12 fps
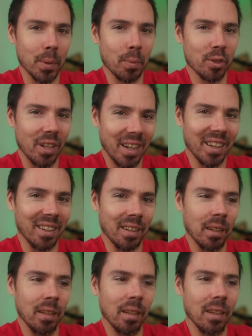per second
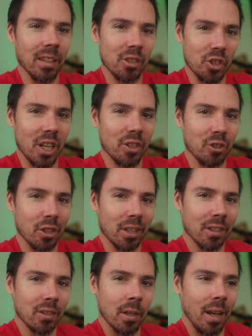in the
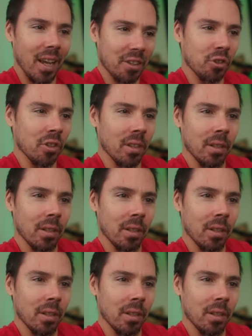GH6S.